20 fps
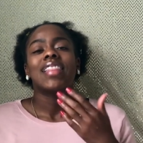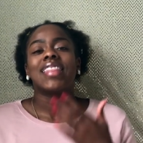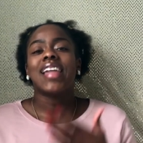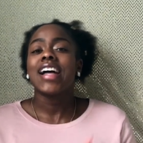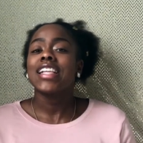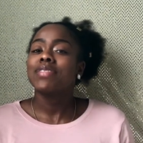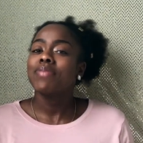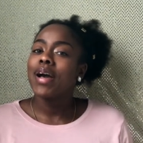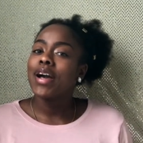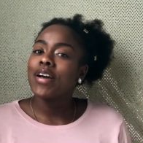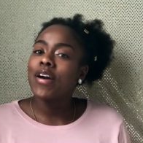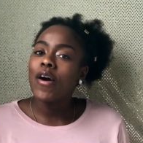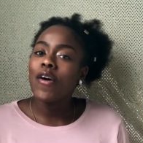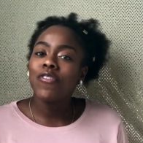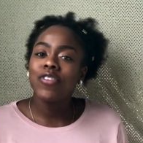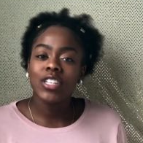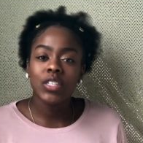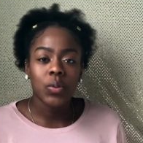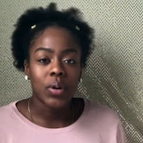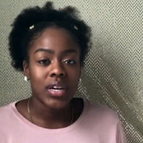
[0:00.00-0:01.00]
that's my goal
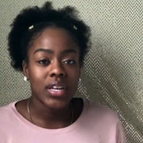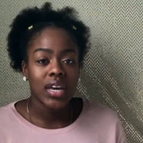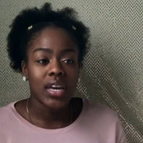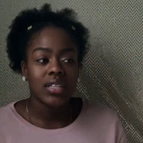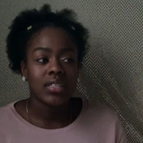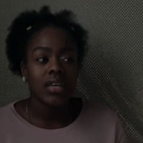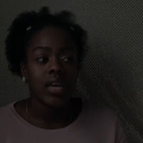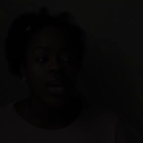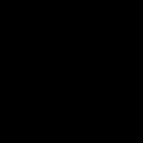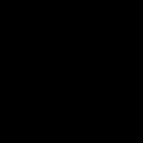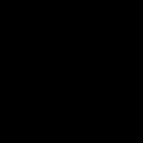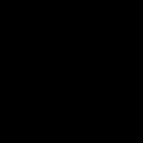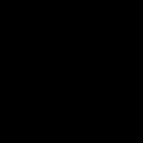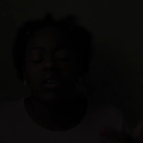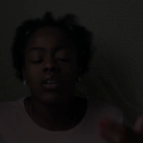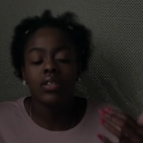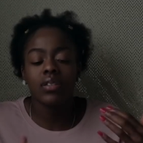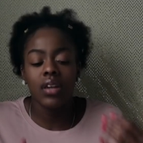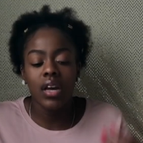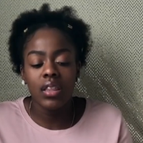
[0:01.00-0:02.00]
for 2018.
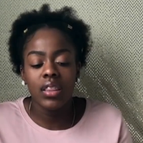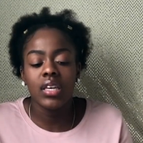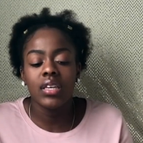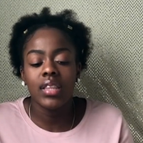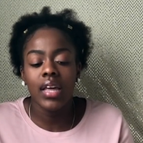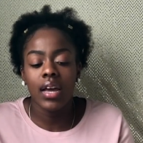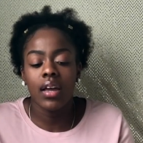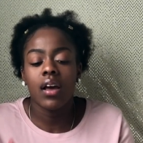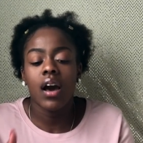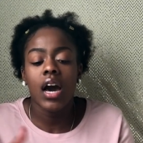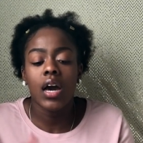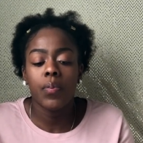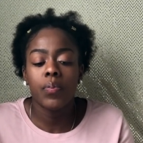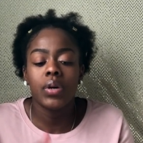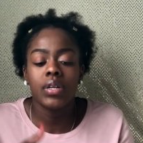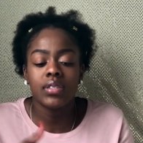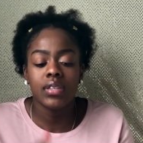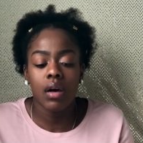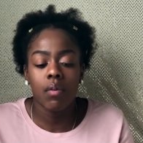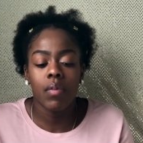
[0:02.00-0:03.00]
There's nothing that God
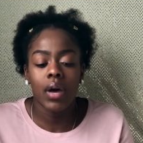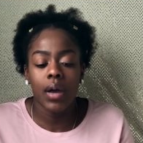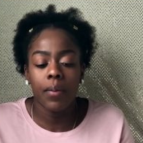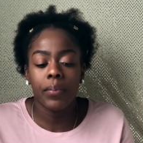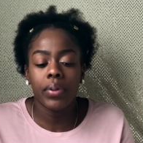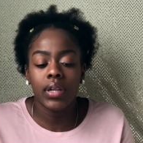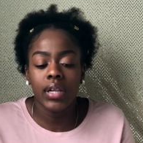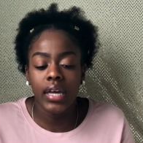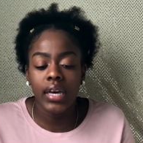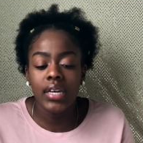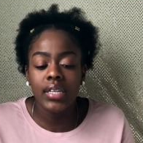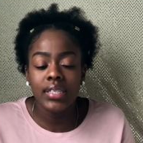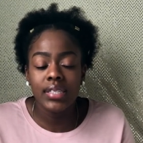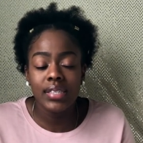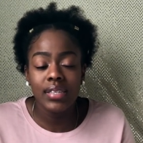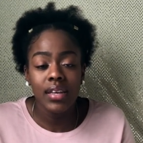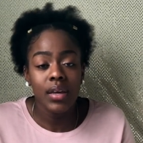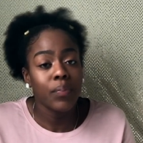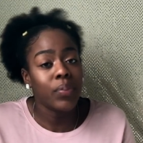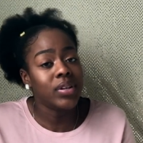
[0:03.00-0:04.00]
puts on my plate,
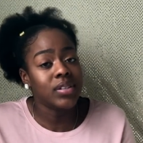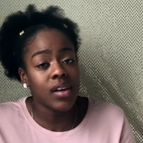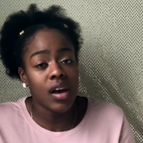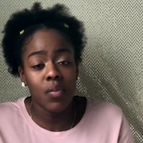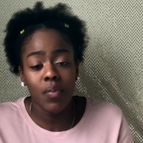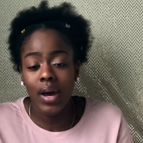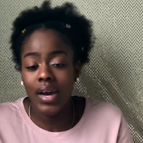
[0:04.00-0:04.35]
puts on